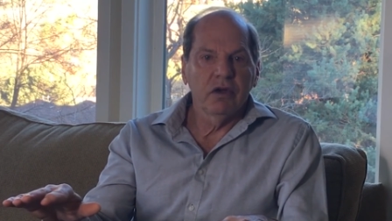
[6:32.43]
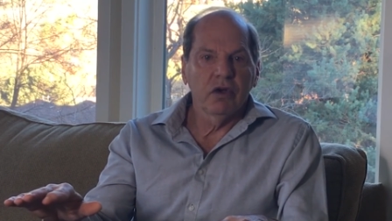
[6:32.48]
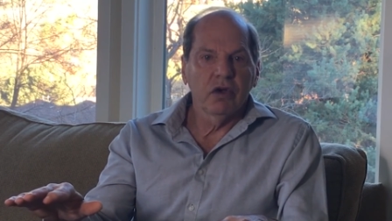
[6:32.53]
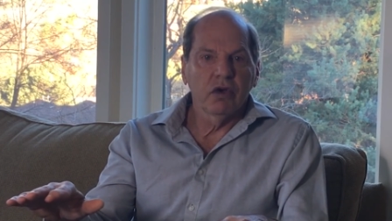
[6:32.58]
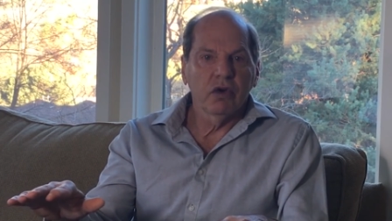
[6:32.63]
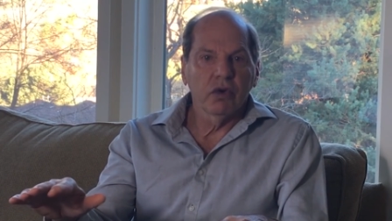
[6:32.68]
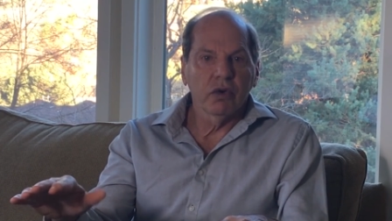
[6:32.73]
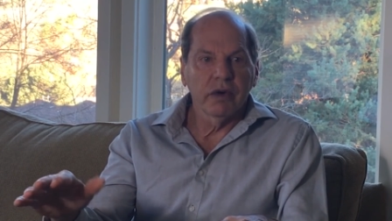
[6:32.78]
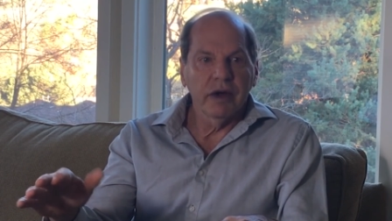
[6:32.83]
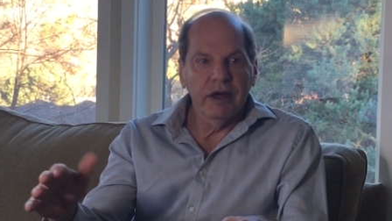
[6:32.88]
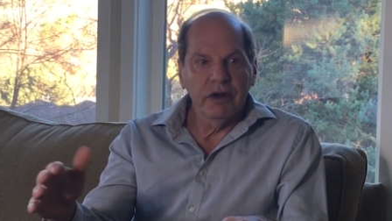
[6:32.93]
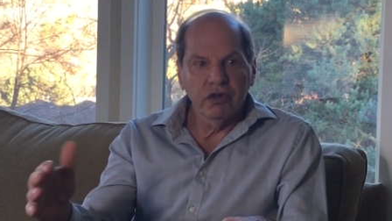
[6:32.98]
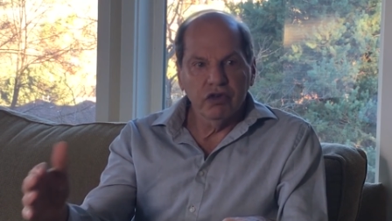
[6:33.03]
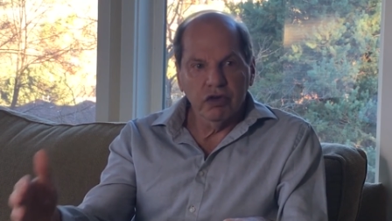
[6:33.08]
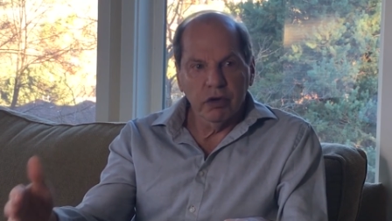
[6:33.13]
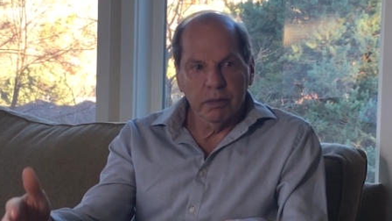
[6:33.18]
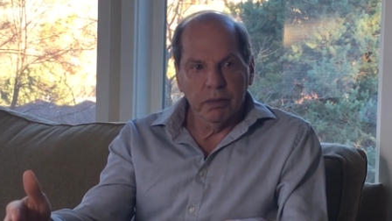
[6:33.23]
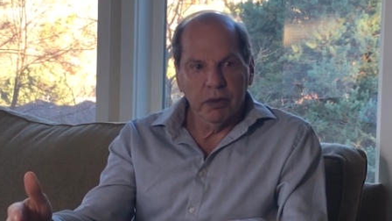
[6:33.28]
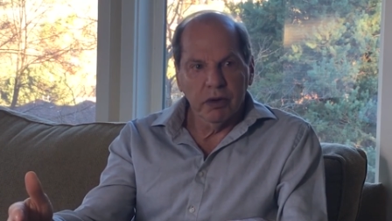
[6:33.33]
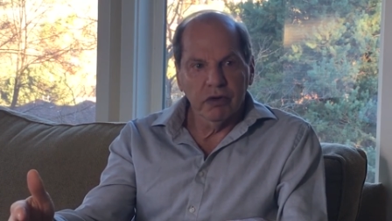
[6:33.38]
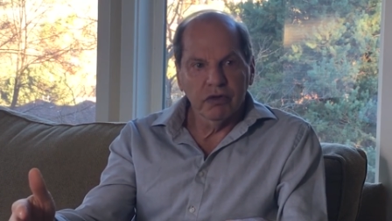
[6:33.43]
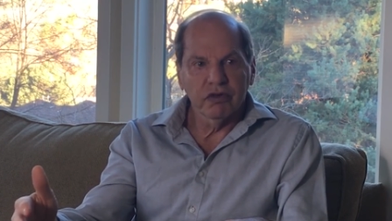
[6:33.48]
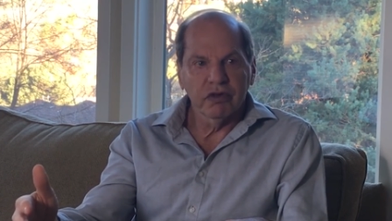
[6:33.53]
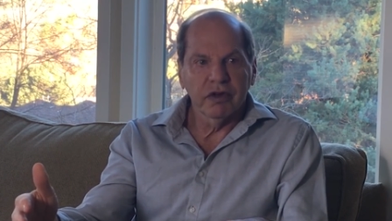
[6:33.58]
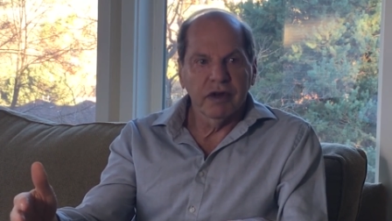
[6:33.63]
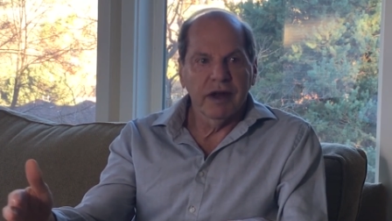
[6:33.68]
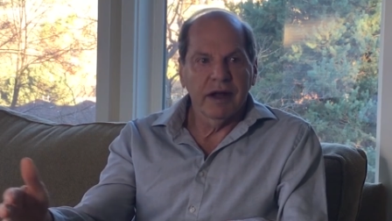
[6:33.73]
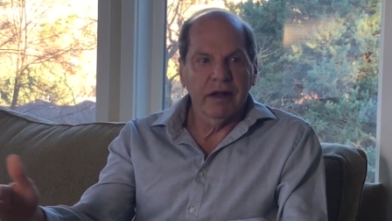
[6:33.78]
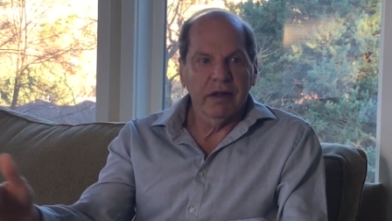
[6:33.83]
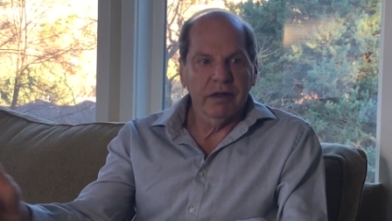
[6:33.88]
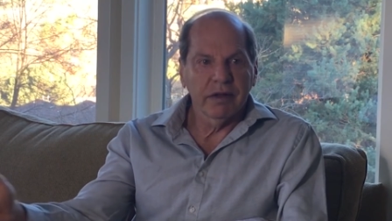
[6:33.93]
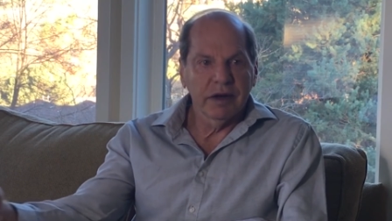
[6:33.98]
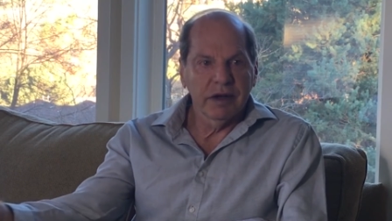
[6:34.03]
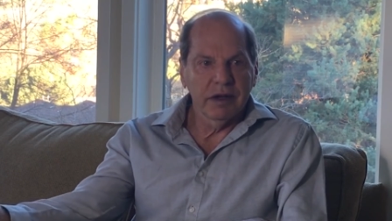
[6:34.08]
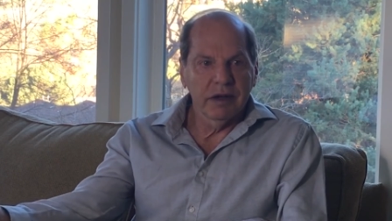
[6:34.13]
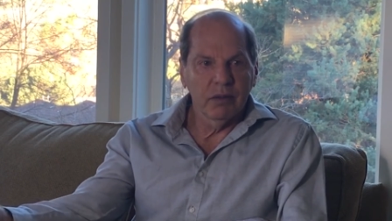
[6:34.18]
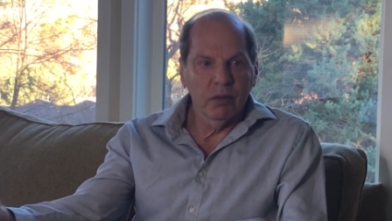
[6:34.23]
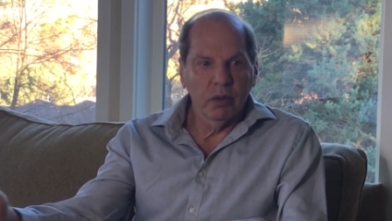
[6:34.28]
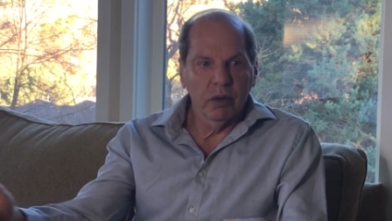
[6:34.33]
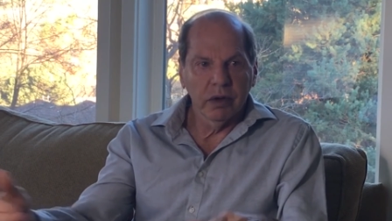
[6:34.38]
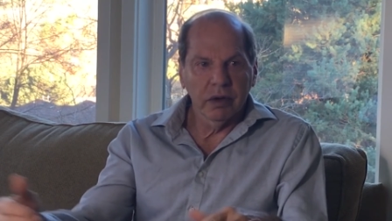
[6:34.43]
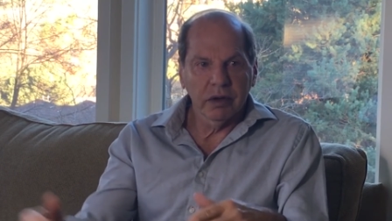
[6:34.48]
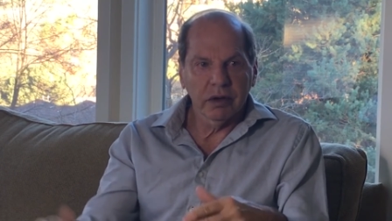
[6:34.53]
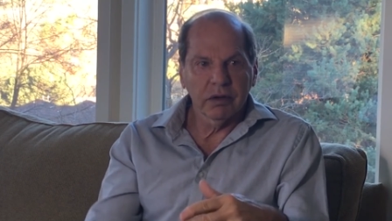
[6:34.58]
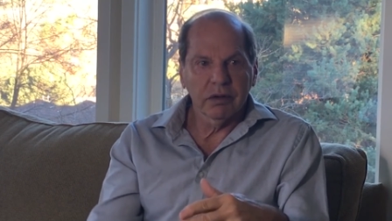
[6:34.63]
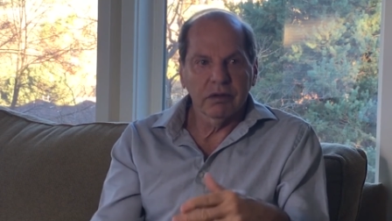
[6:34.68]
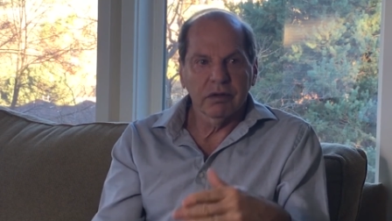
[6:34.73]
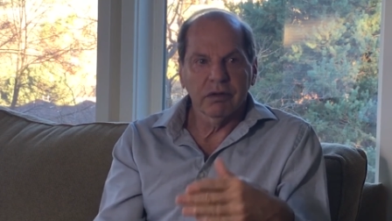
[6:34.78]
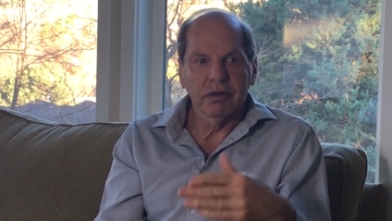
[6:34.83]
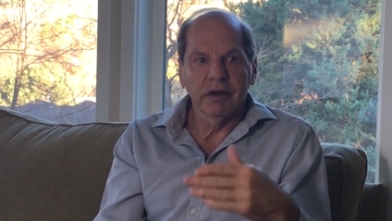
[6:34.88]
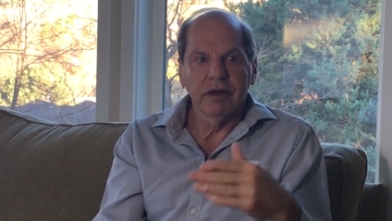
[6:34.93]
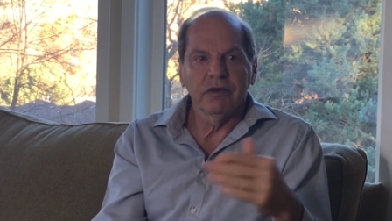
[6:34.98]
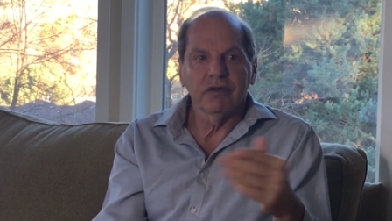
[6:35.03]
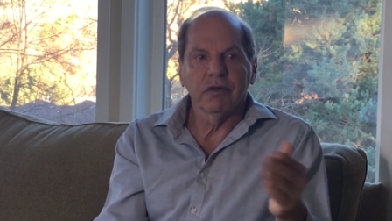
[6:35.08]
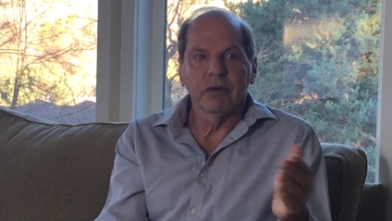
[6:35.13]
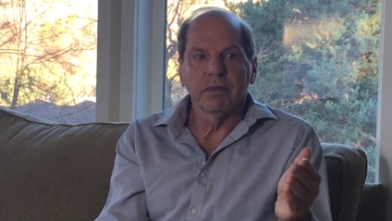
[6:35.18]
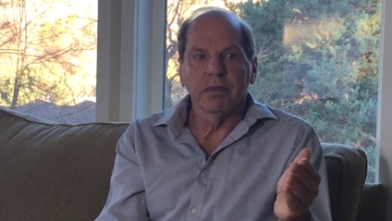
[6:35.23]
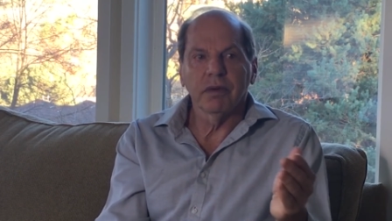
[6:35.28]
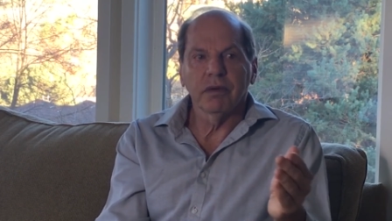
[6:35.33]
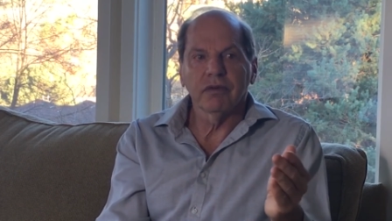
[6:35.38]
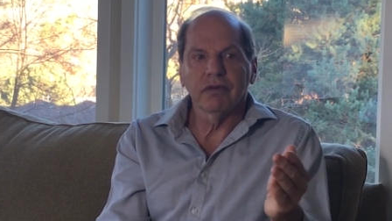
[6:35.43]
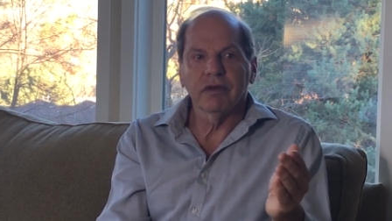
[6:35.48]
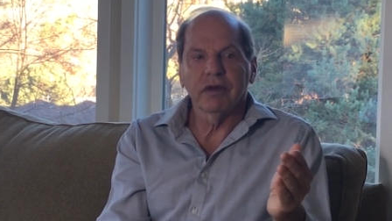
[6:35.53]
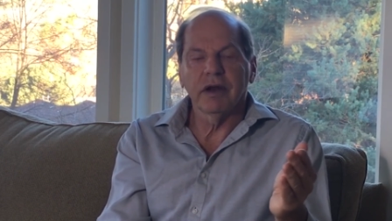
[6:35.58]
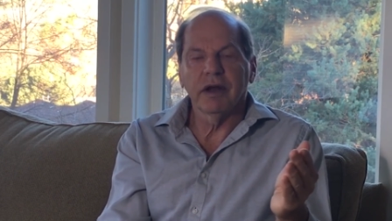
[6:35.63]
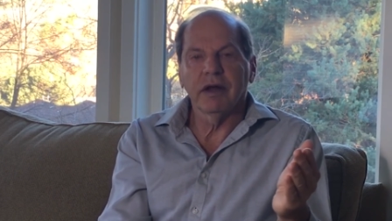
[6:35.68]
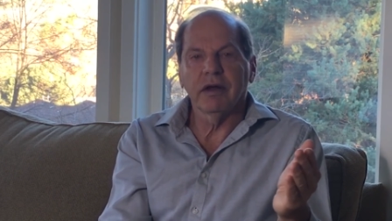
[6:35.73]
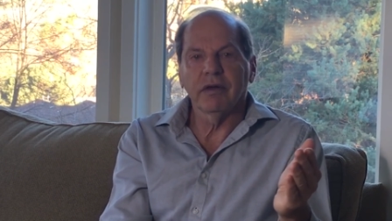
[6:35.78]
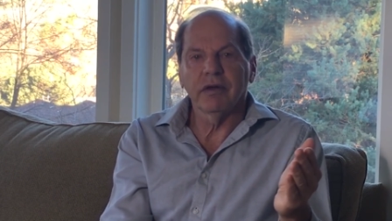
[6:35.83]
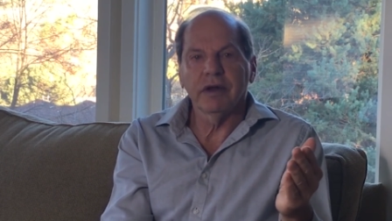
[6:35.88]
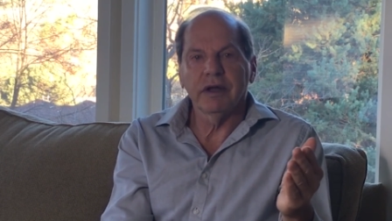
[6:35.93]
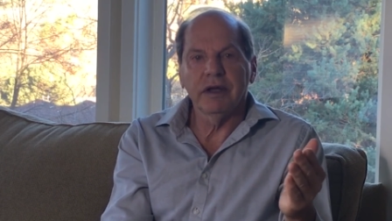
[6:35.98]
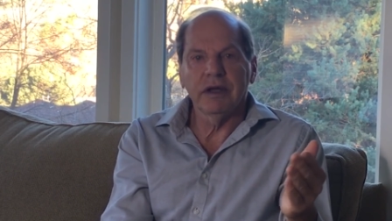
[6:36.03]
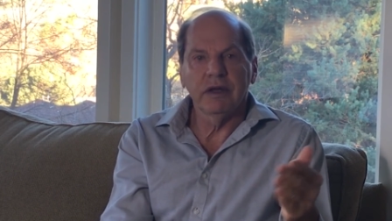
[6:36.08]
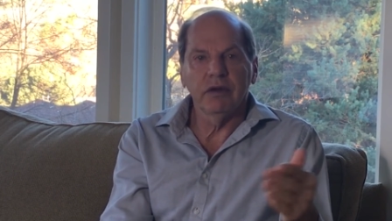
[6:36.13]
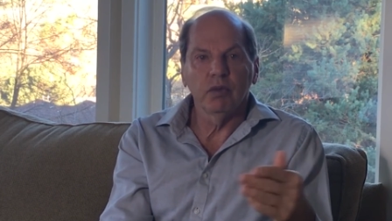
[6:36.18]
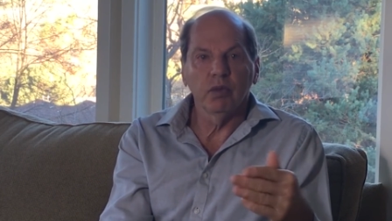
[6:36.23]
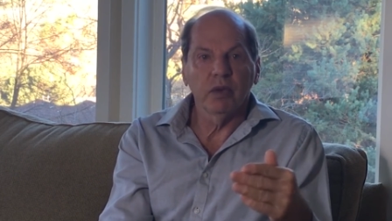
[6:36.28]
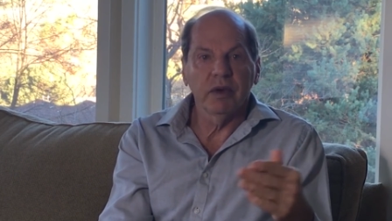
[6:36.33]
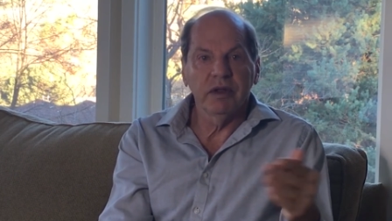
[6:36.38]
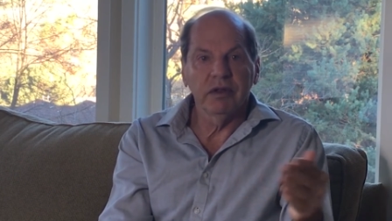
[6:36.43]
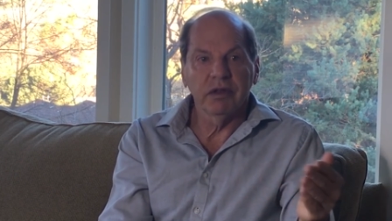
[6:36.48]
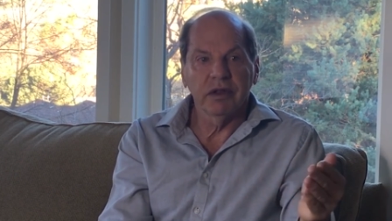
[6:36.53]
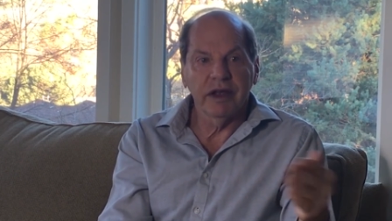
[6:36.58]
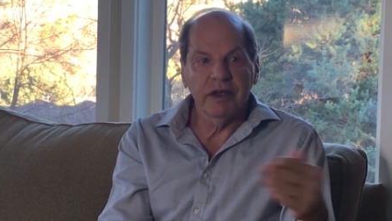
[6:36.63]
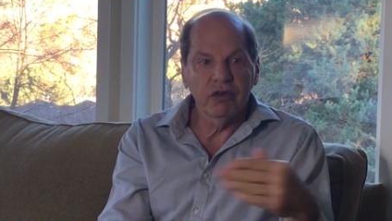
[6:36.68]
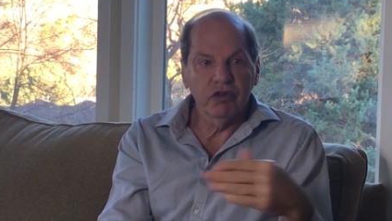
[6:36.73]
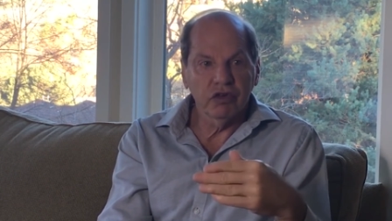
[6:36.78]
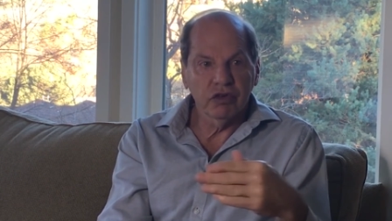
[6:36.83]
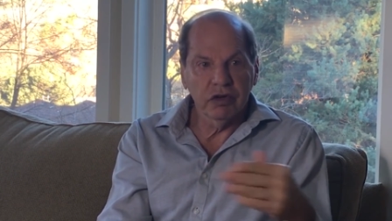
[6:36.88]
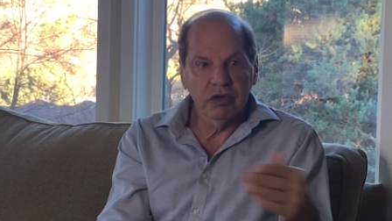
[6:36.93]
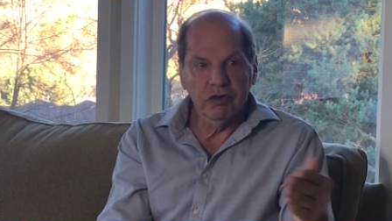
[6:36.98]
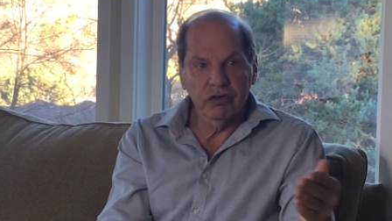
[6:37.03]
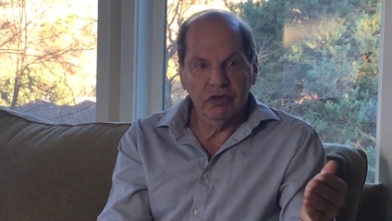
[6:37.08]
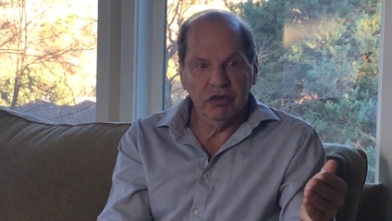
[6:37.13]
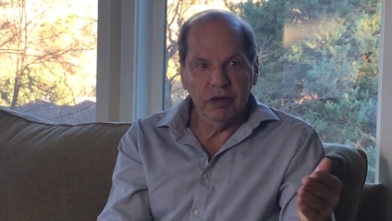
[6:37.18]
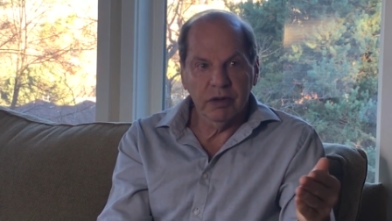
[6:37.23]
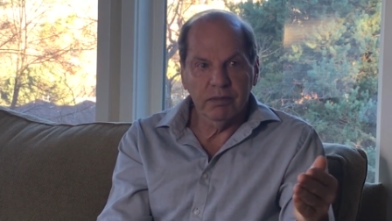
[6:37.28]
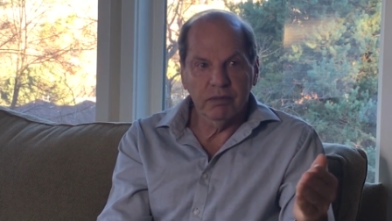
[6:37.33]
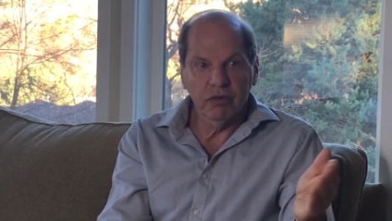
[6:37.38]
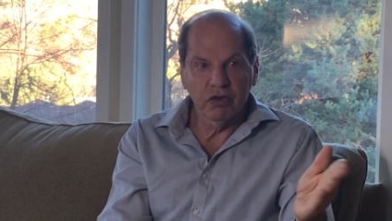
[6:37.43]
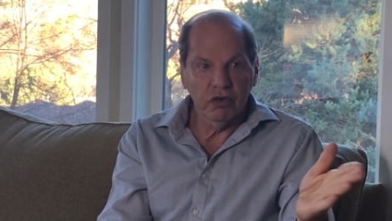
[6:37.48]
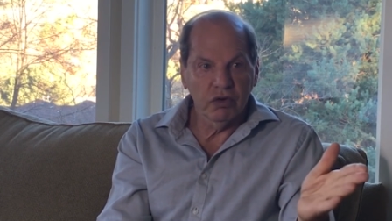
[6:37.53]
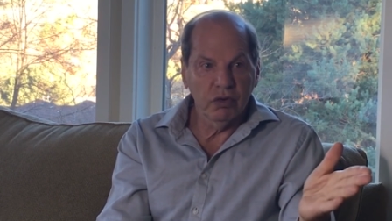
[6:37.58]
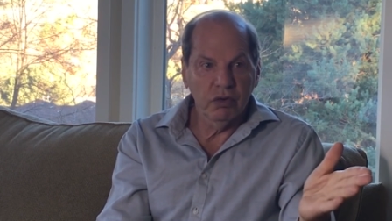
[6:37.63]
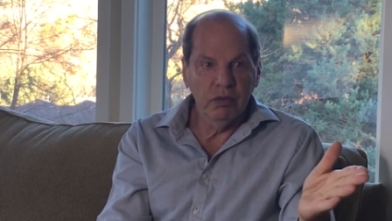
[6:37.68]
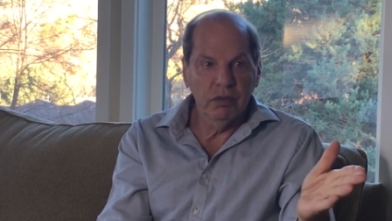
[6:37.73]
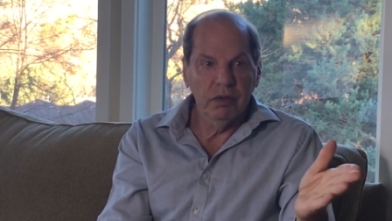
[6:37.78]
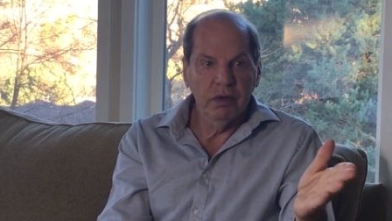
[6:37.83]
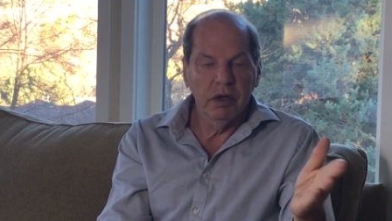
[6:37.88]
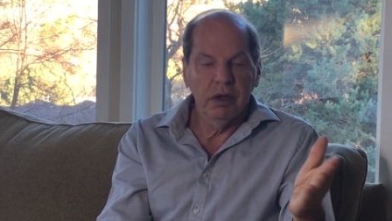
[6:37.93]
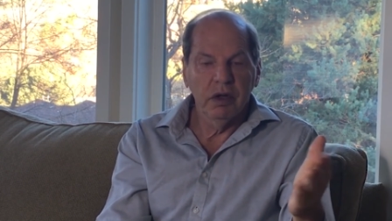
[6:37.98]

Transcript: create your personality in work, create your personality in relationship too.